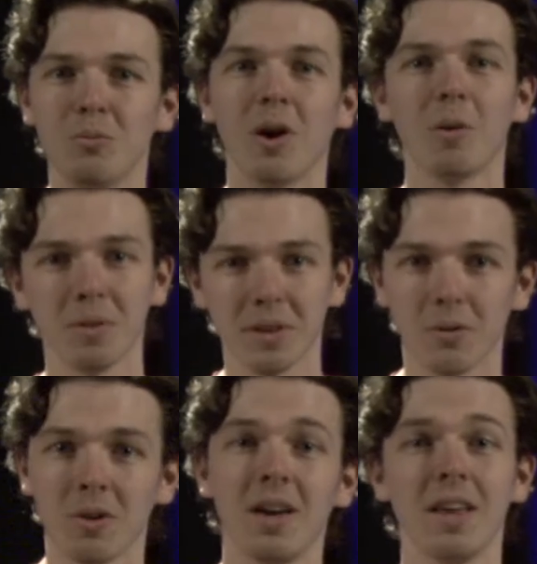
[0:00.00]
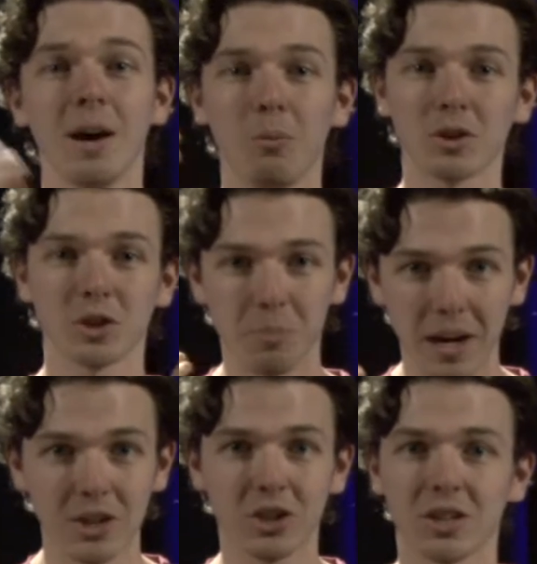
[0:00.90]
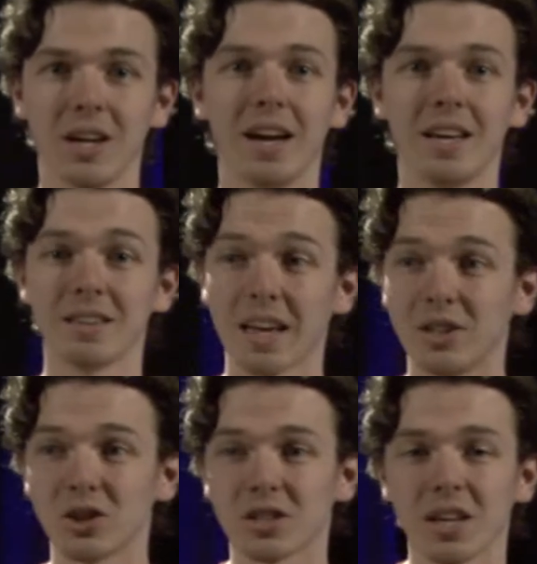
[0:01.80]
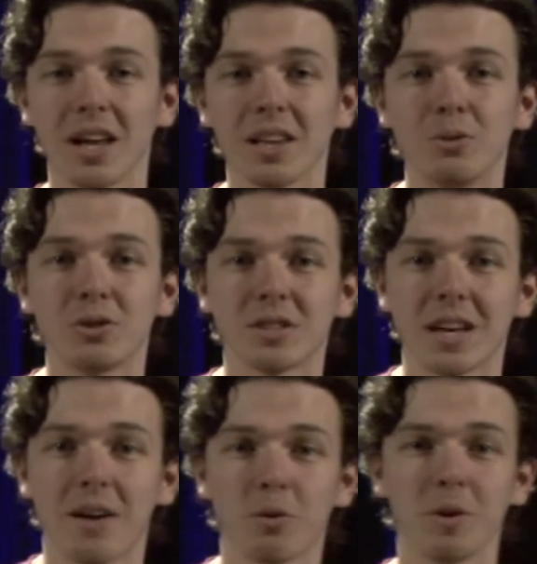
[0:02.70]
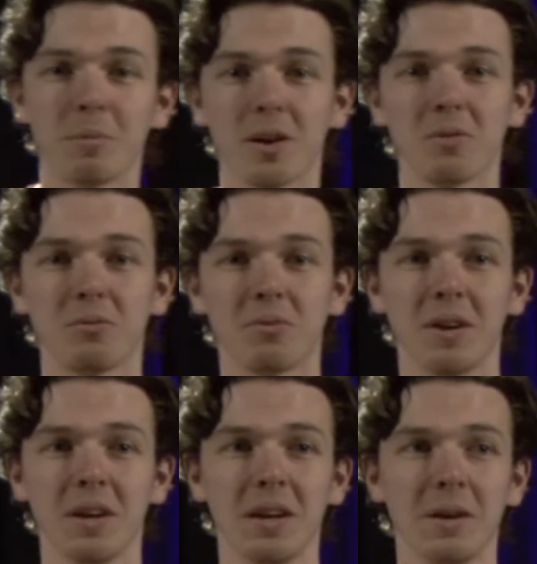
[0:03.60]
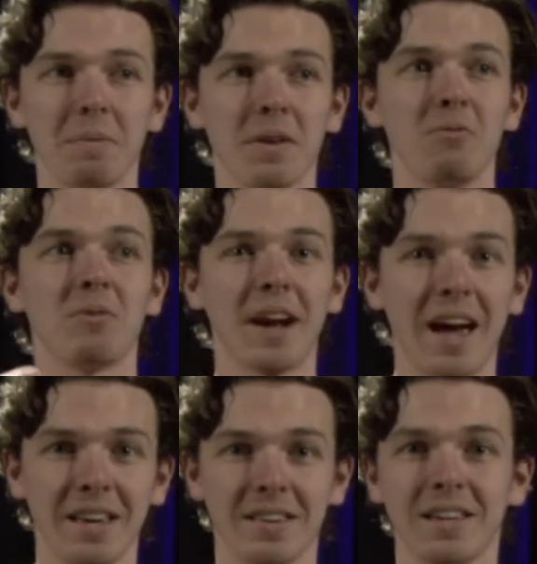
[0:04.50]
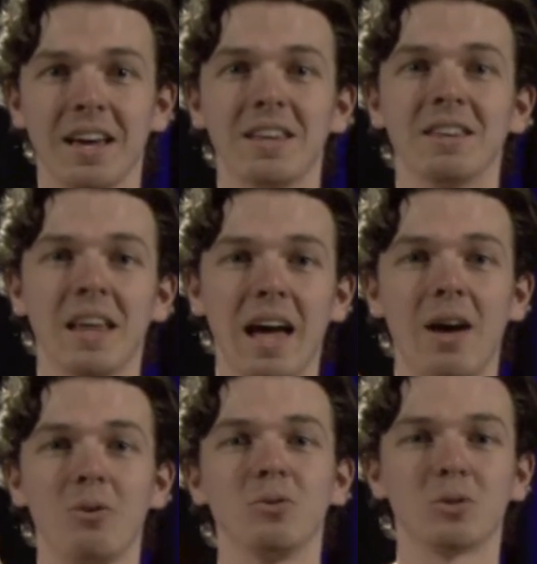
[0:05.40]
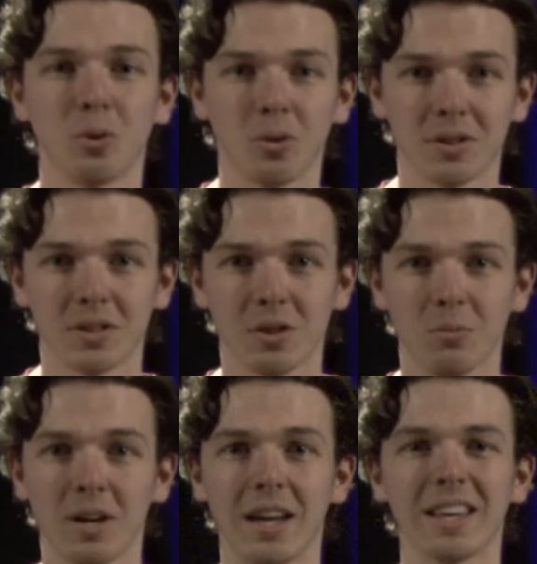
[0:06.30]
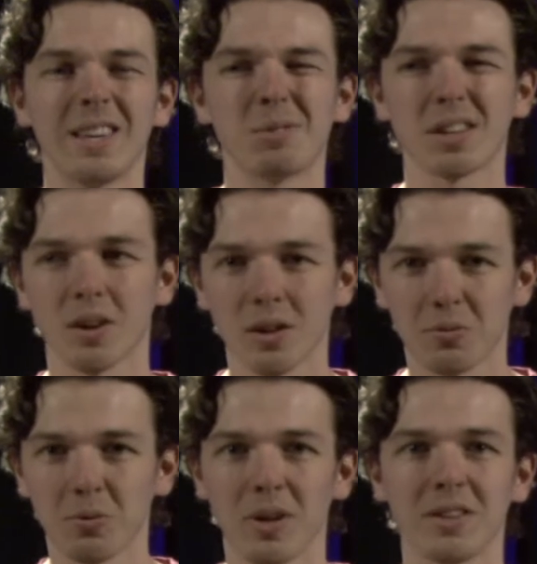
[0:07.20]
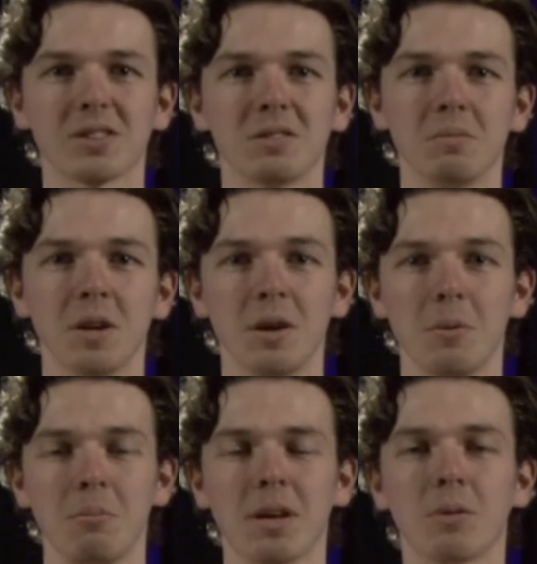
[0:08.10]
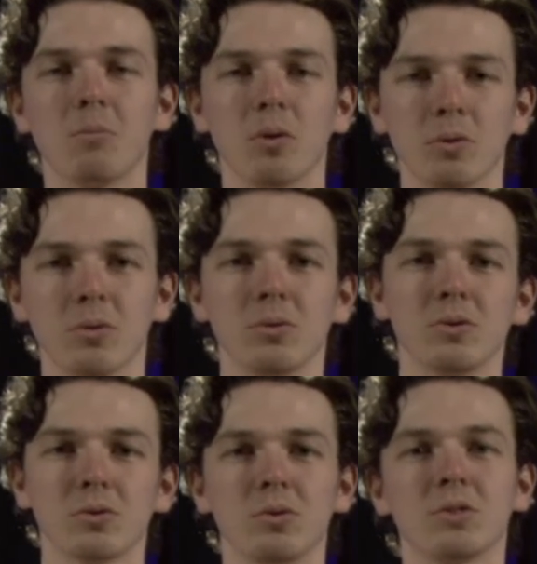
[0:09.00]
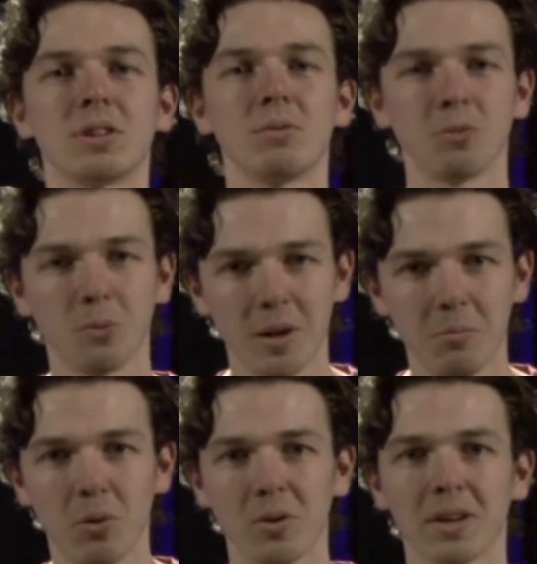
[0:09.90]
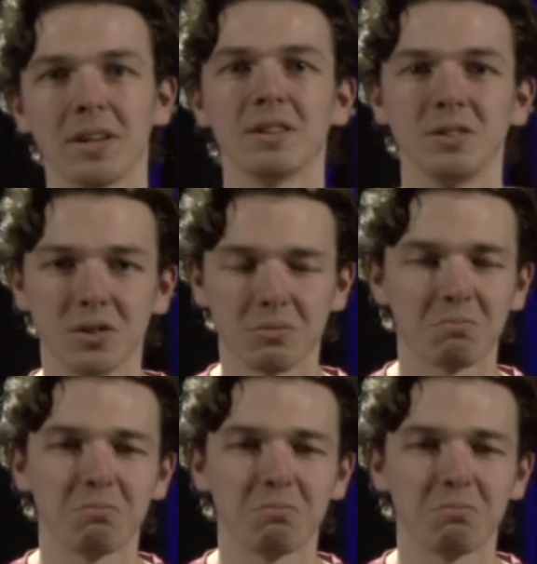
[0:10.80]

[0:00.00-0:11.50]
up and down. That works your pitch, and it just allows you to have a wee bit of variety in how you're talking to someone, and it keeps it colourful. It doesn't make it monotone so you sound quite boring and you're